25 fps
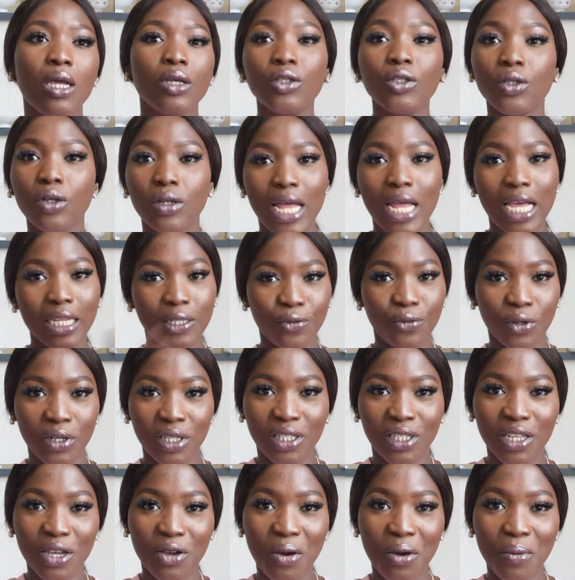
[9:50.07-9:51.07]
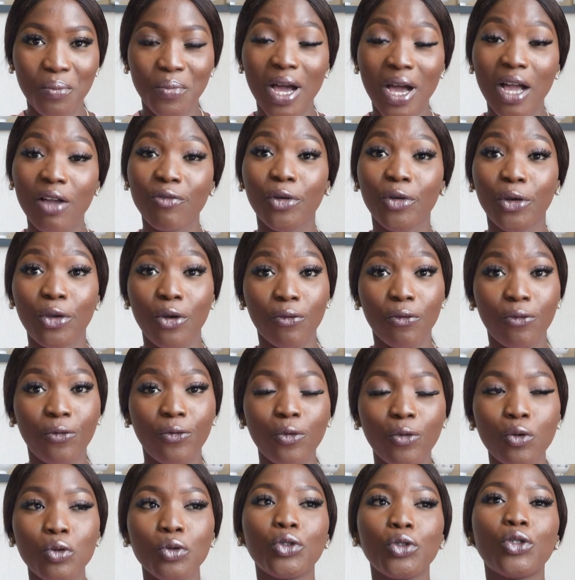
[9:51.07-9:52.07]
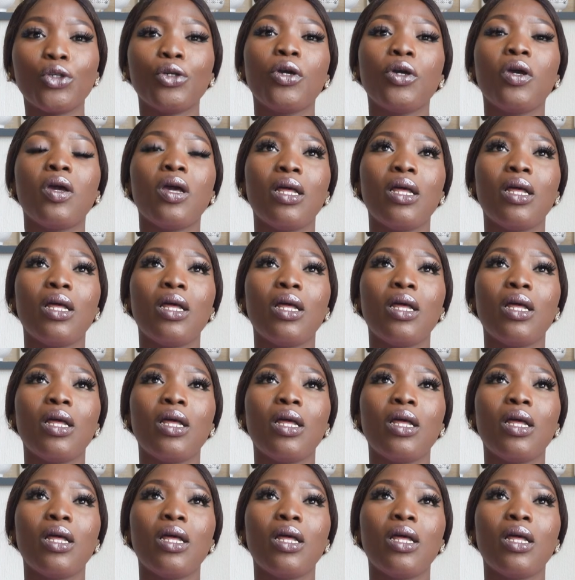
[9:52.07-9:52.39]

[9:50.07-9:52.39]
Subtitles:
So that's for the second bag, for your food.